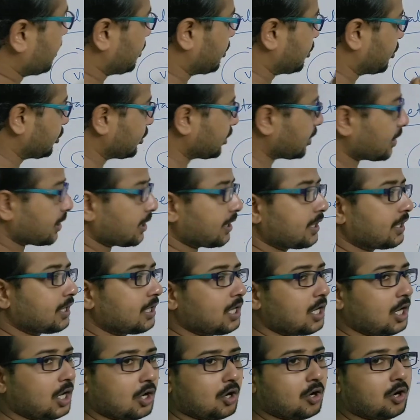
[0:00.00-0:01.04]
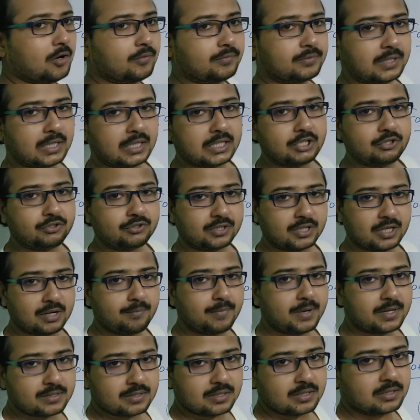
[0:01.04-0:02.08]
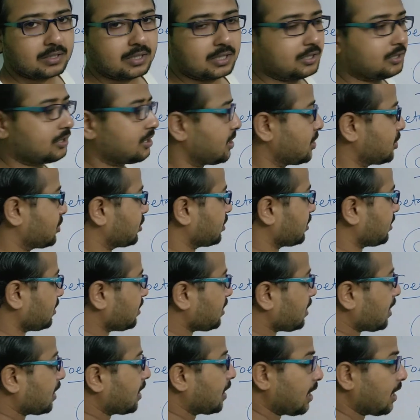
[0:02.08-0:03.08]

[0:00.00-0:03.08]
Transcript: triggering of the uterine muscle contraction.